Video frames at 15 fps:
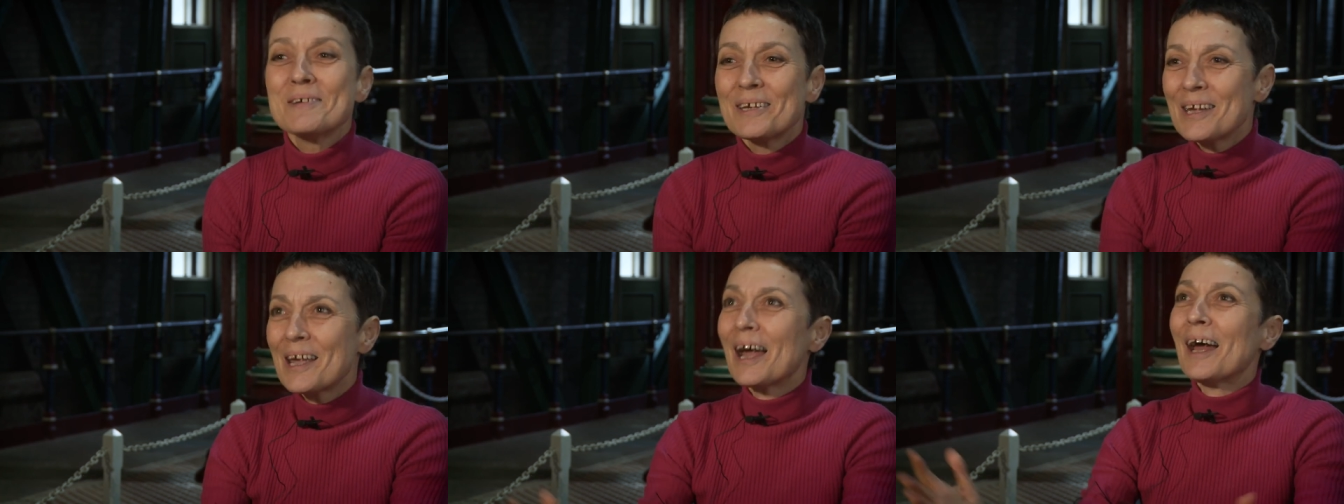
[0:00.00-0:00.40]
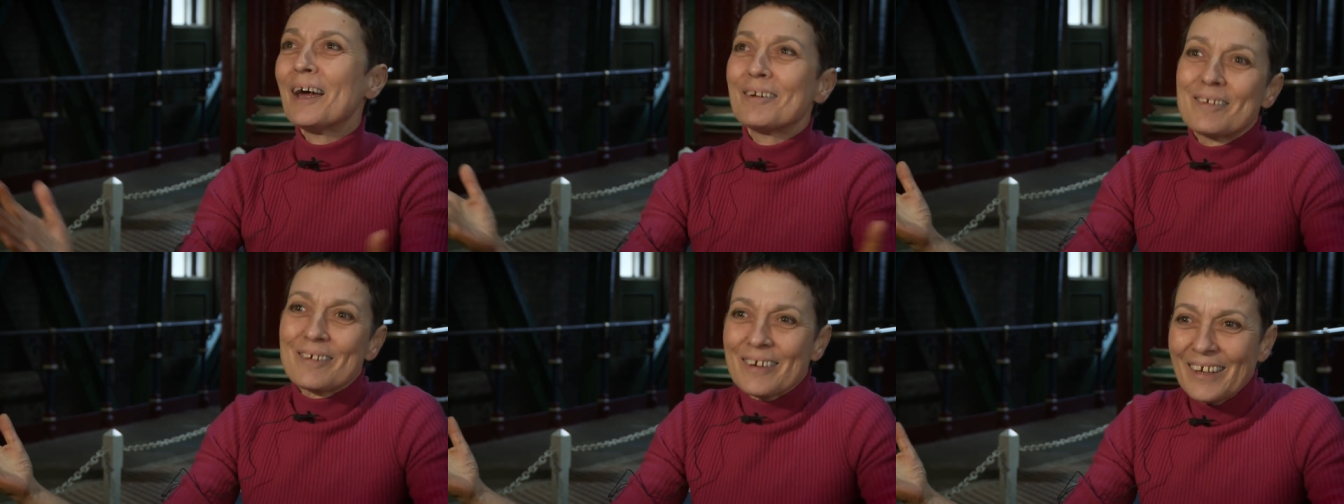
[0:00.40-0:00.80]

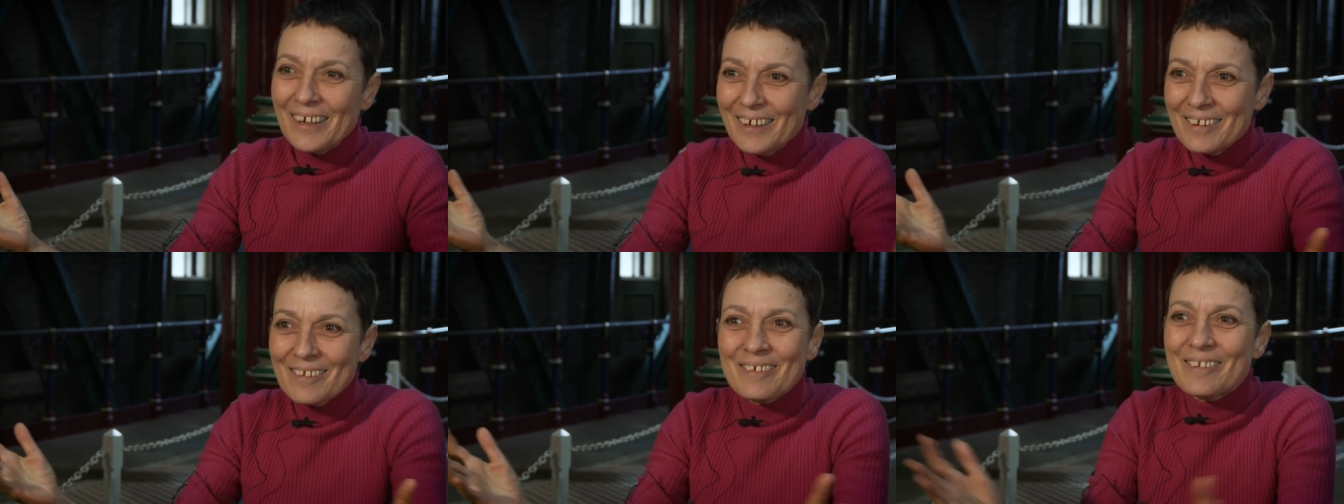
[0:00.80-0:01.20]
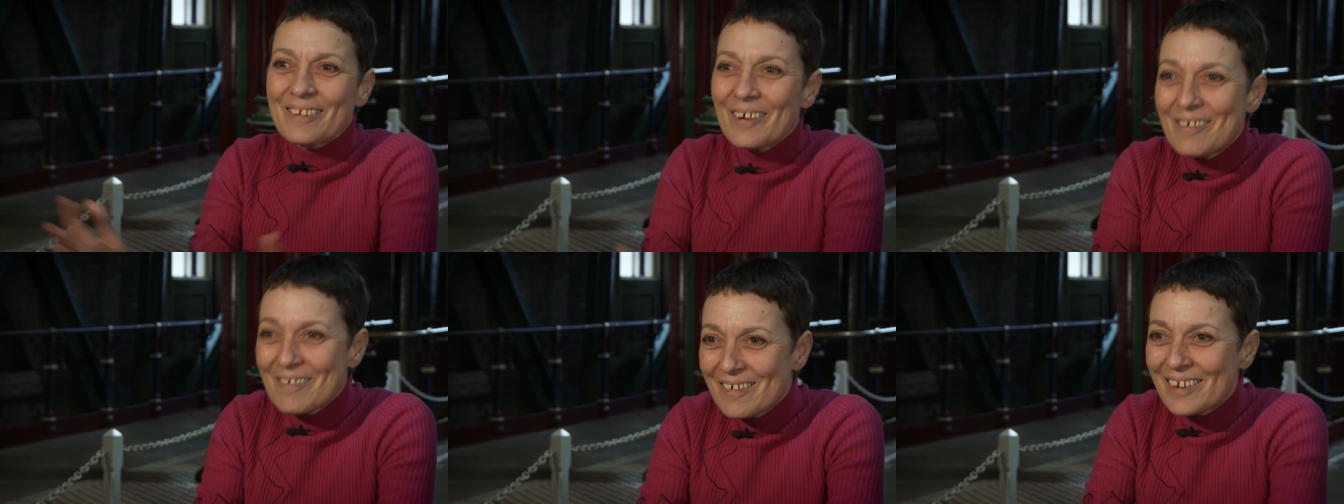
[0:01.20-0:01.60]
yet it's
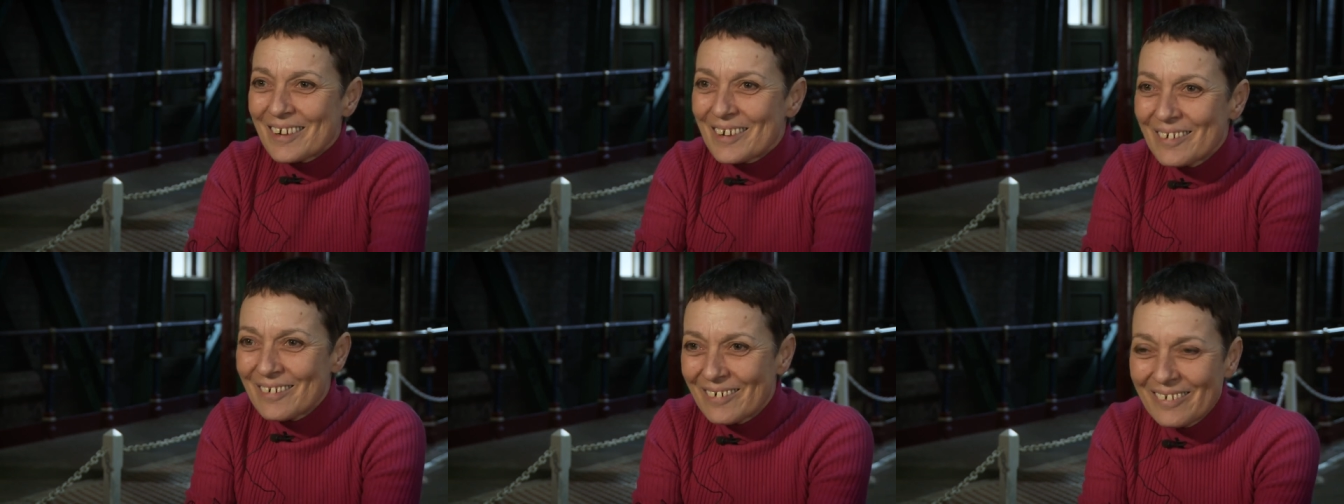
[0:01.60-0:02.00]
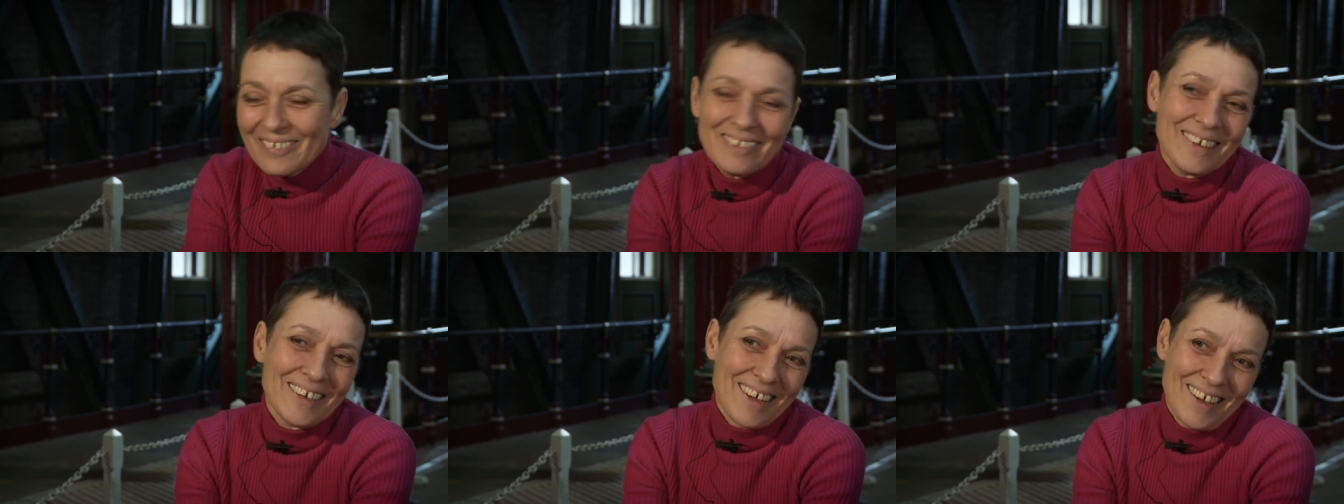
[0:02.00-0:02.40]
so
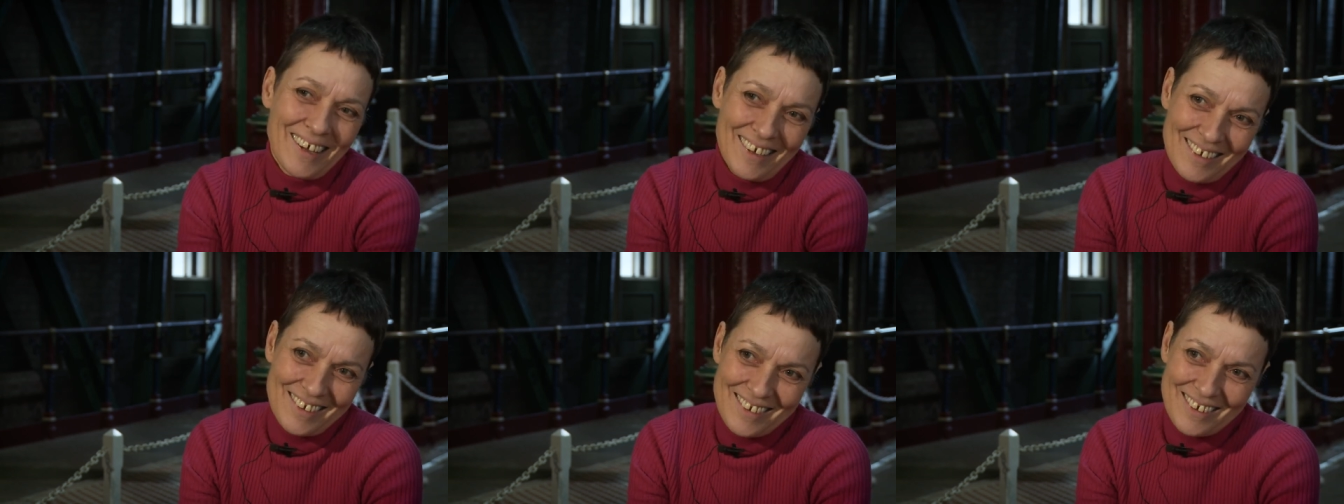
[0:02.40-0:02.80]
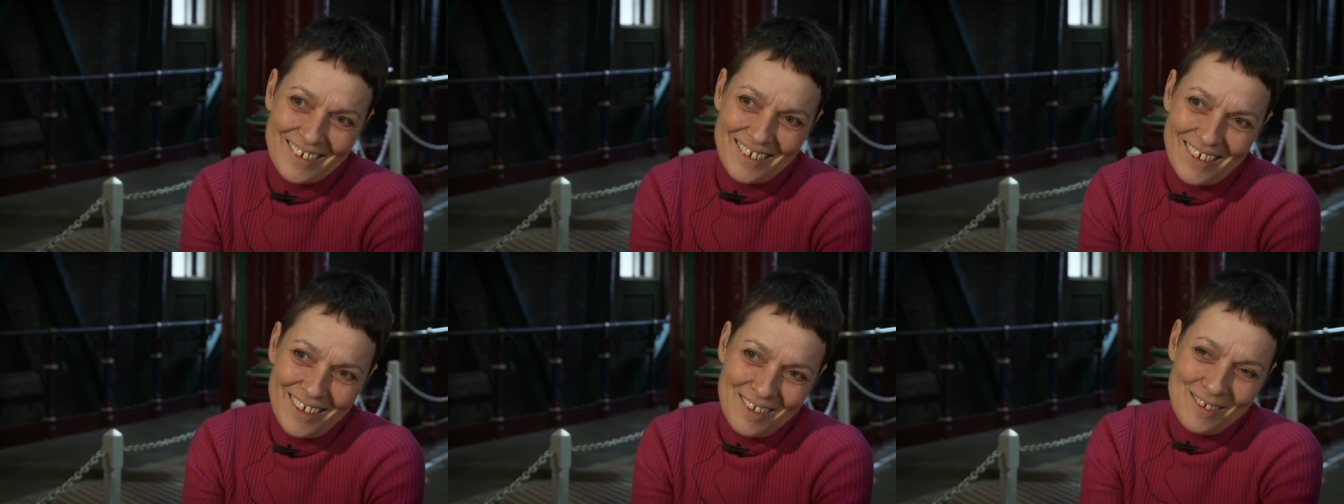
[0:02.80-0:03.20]

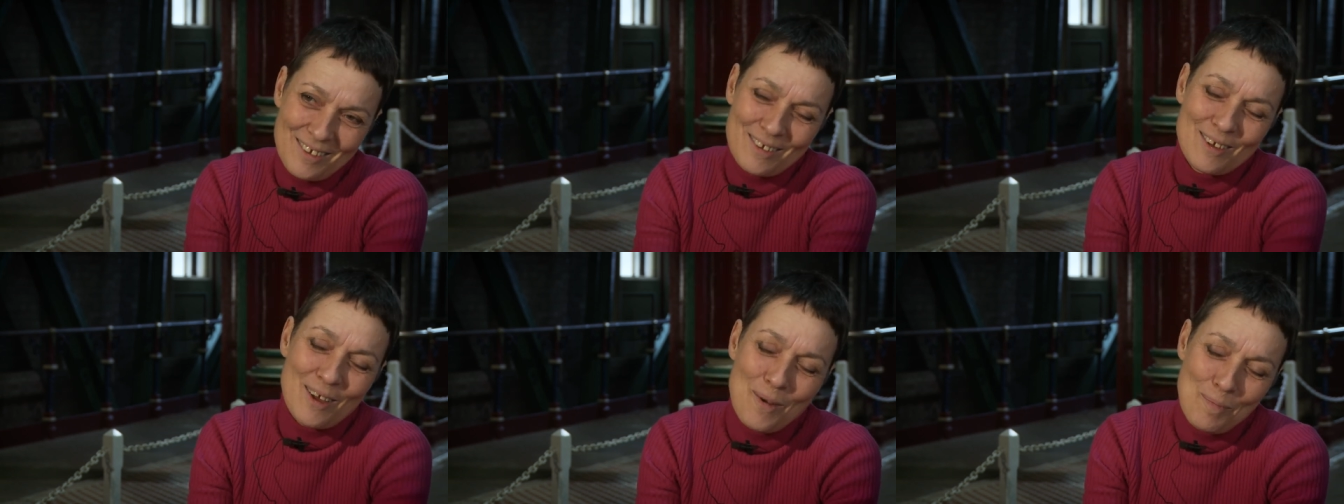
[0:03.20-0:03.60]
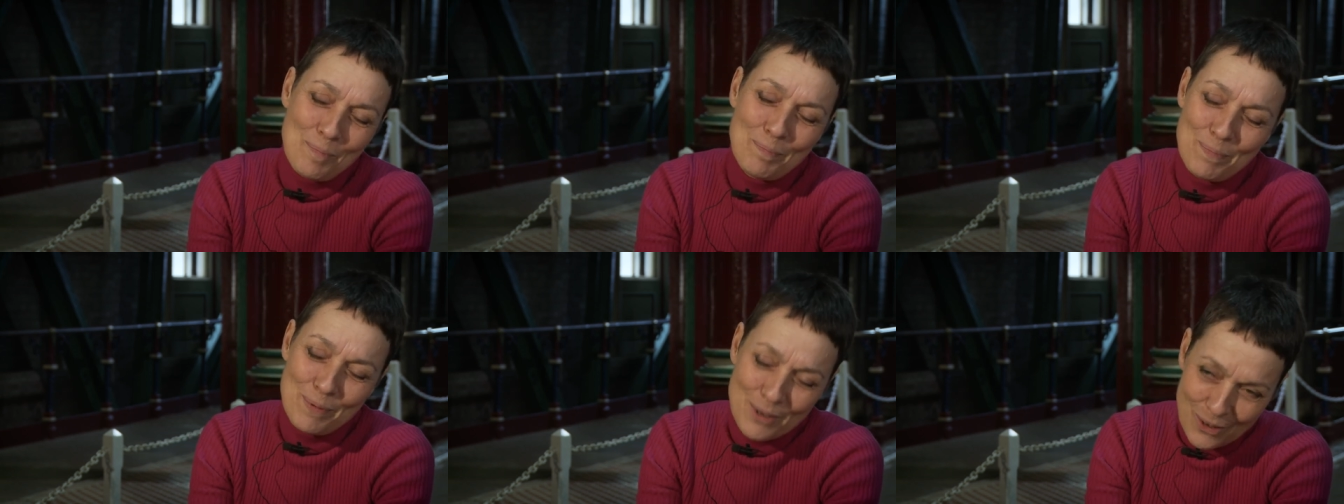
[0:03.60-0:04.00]
glorious and so
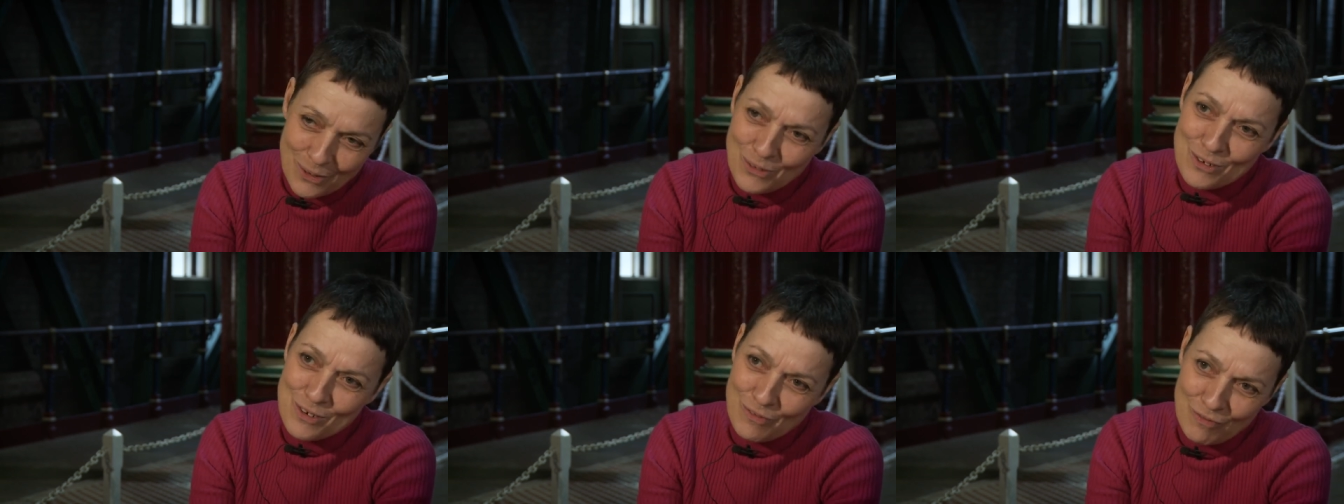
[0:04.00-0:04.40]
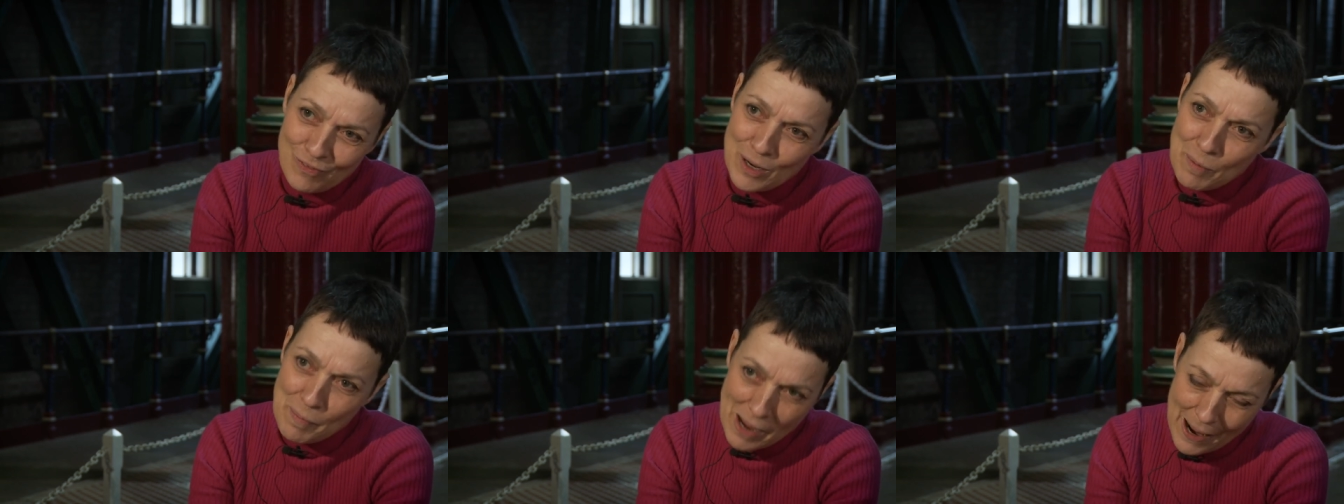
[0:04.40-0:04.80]

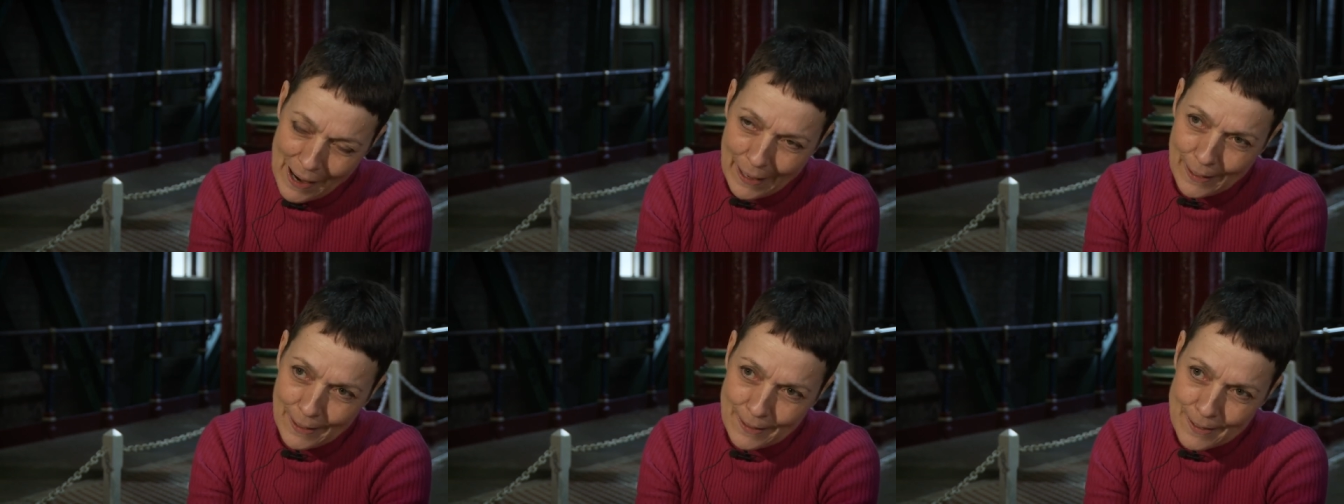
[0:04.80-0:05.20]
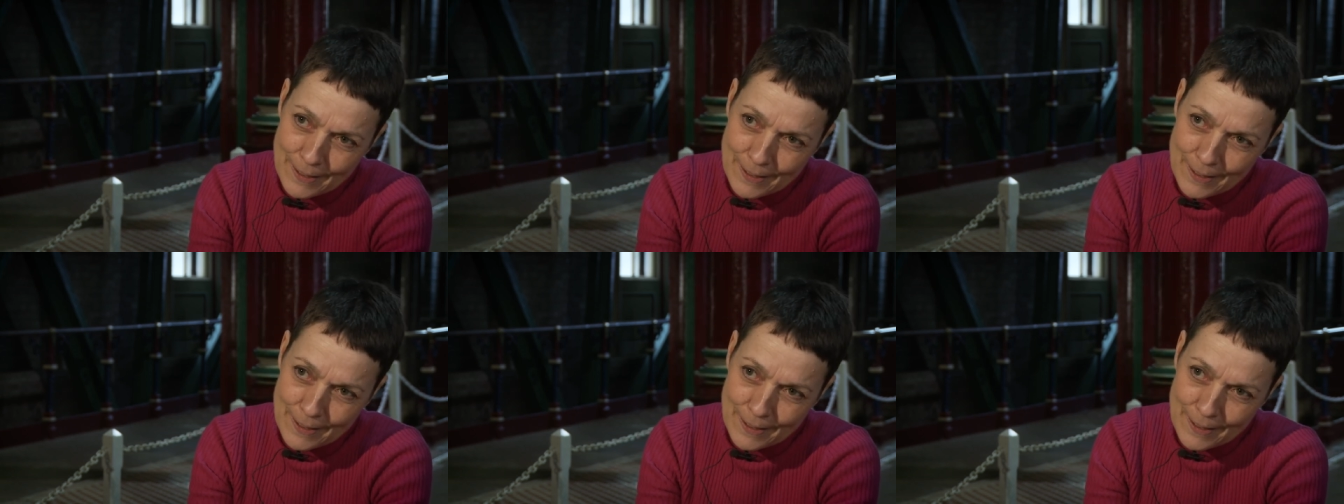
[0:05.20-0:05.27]
beautifully made.